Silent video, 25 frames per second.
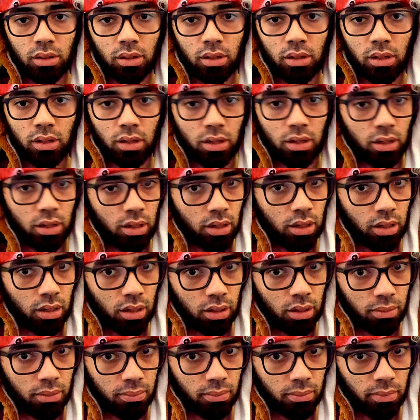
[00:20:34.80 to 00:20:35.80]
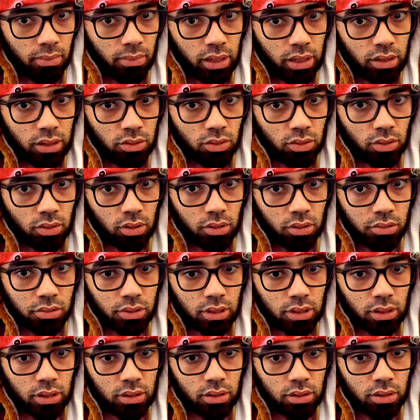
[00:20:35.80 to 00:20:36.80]
He made it to close
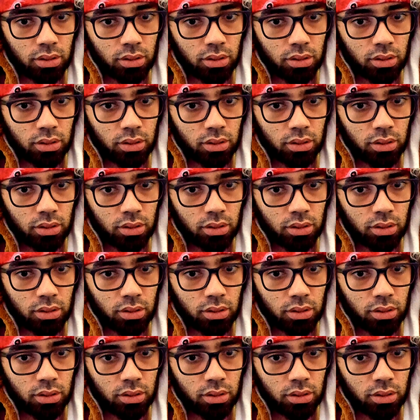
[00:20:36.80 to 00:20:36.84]
it.